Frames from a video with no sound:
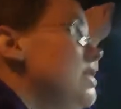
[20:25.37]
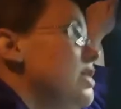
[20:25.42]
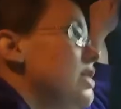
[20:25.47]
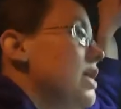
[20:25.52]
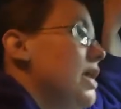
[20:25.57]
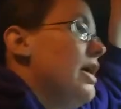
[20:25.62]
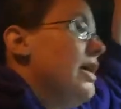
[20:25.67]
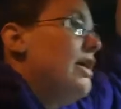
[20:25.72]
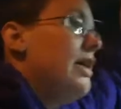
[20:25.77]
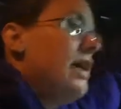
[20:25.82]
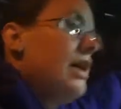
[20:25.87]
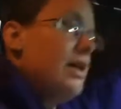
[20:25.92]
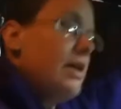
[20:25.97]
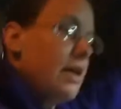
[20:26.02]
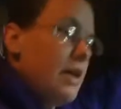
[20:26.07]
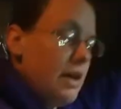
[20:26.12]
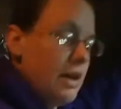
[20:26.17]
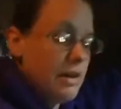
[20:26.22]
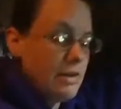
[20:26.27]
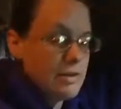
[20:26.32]
Alright
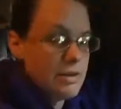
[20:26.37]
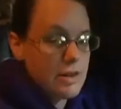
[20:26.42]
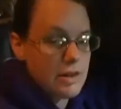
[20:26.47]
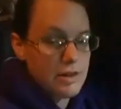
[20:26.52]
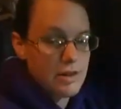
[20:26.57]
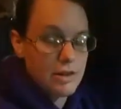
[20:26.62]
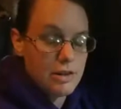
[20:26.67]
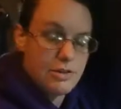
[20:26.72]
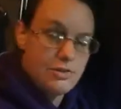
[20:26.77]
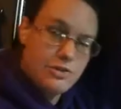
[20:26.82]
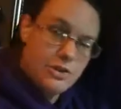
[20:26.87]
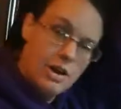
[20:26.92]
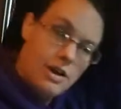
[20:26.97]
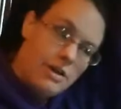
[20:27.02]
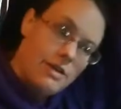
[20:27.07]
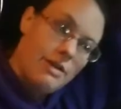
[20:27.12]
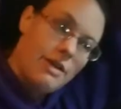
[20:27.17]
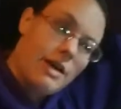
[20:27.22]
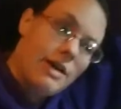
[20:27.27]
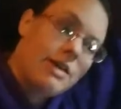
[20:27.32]
guys, if y'all
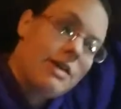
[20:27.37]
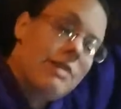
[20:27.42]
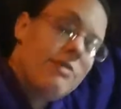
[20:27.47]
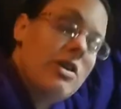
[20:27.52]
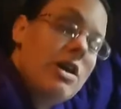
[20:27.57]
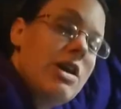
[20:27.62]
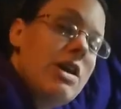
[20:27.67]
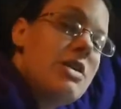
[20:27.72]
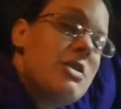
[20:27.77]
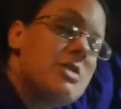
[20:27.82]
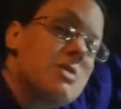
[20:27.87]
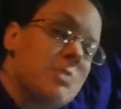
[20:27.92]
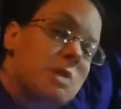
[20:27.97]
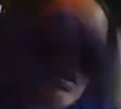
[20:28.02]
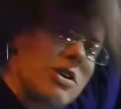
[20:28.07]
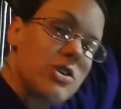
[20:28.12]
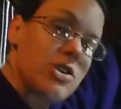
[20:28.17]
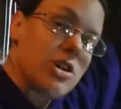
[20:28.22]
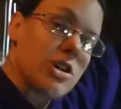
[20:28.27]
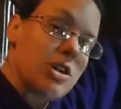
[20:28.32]
are liking the videos, make
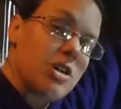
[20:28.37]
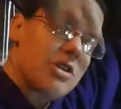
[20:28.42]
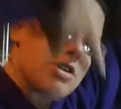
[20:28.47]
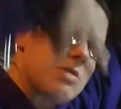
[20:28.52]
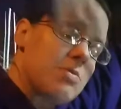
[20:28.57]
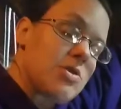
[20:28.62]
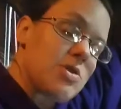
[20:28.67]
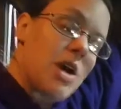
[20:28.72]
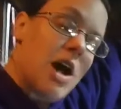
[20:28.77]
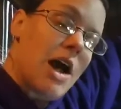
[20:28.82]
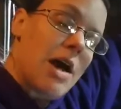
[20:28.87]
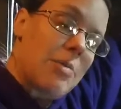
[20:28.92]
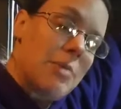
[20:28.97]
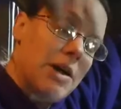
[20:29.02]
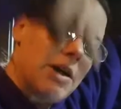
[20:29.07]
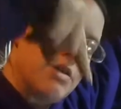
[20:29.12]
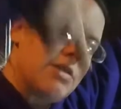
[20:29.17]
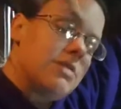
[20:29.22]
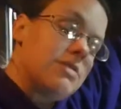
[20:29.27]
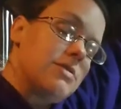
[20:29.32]
sure you're
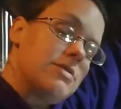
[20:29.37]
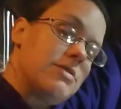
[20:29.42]
subscribing.